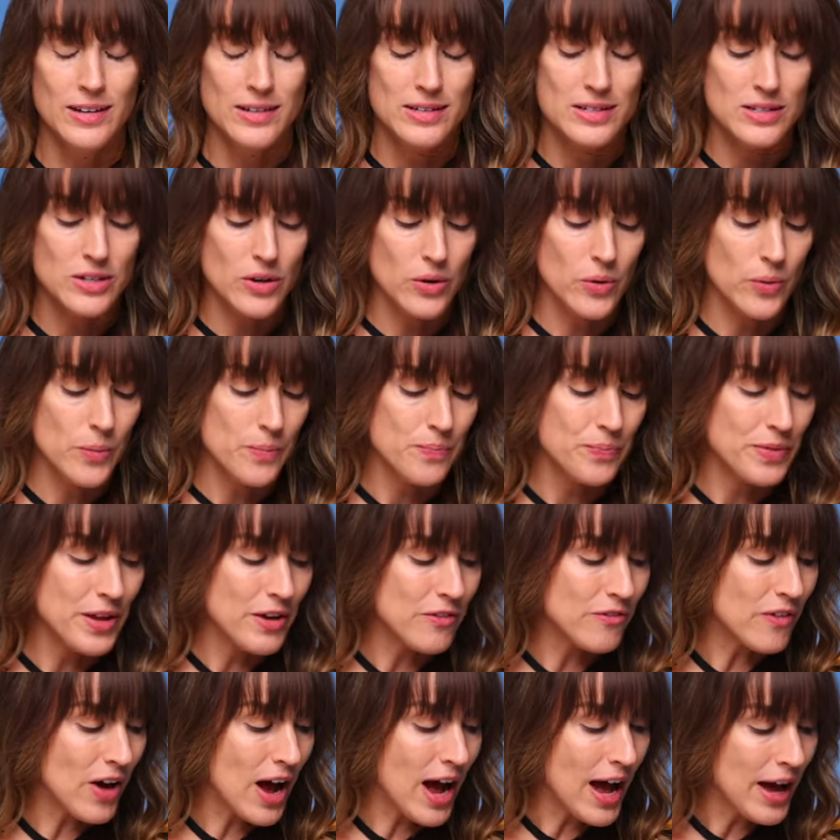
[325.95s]
So
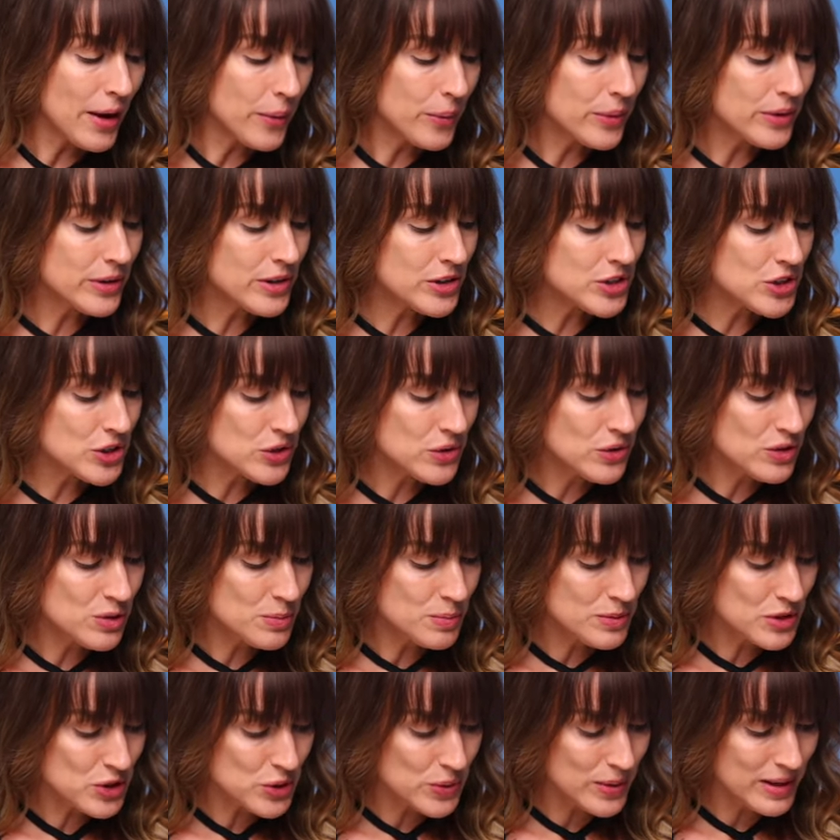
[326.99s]
if I were to choose
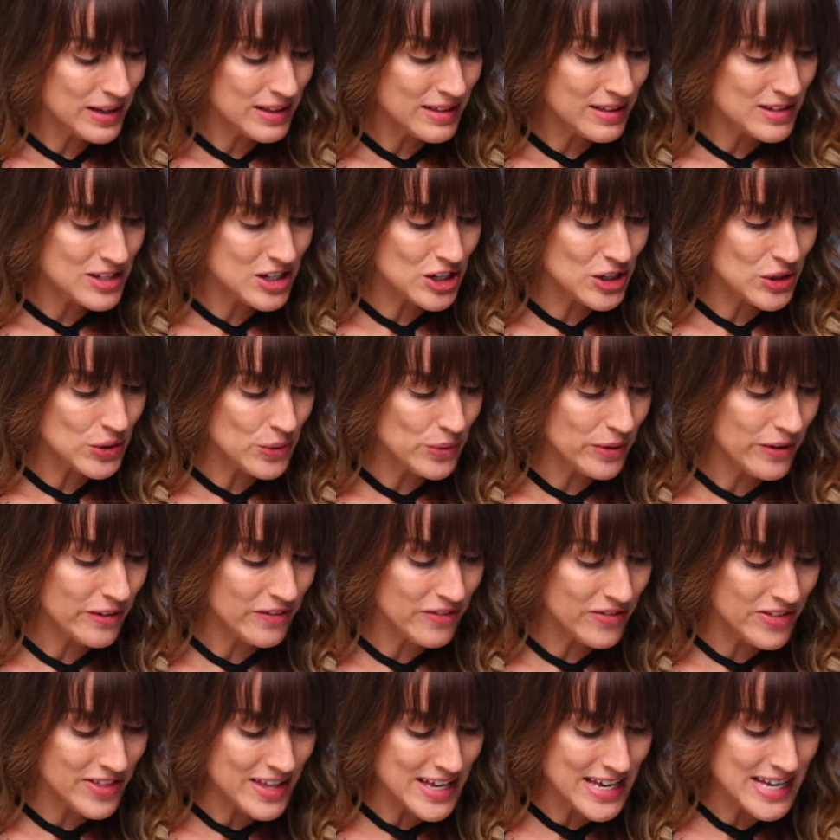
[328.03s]
between the two
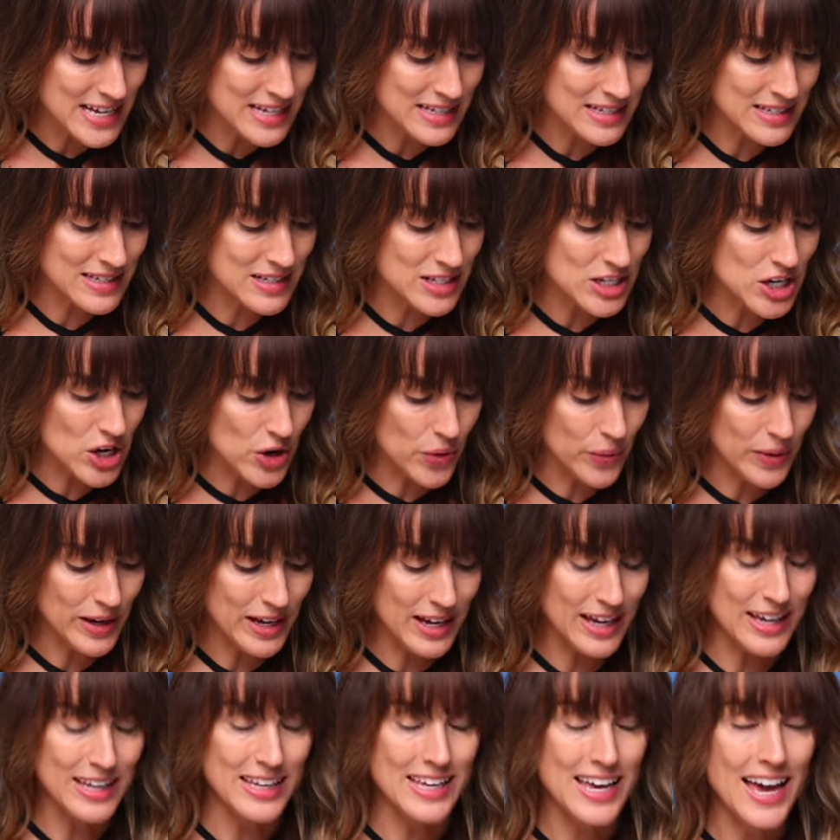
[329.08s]
of these,
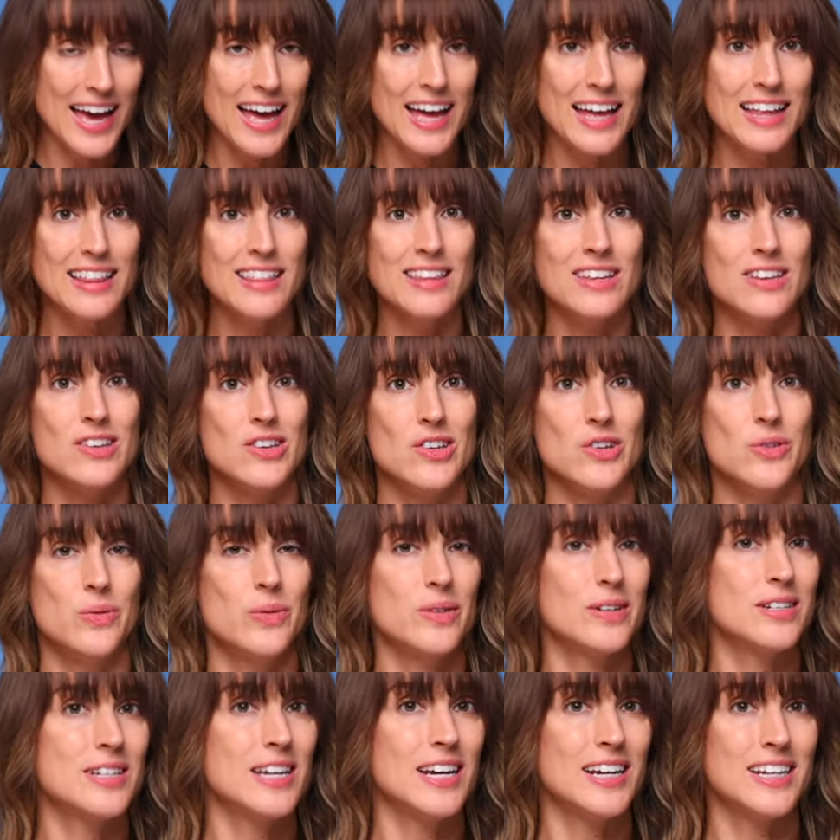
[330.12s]
knowing again the
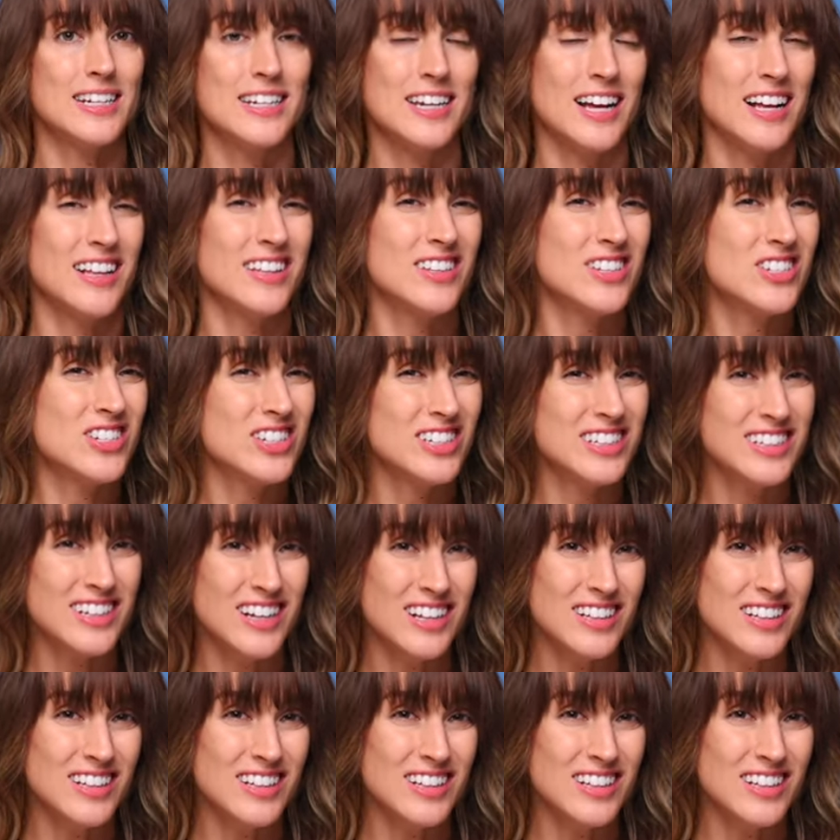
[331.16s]
newer technology and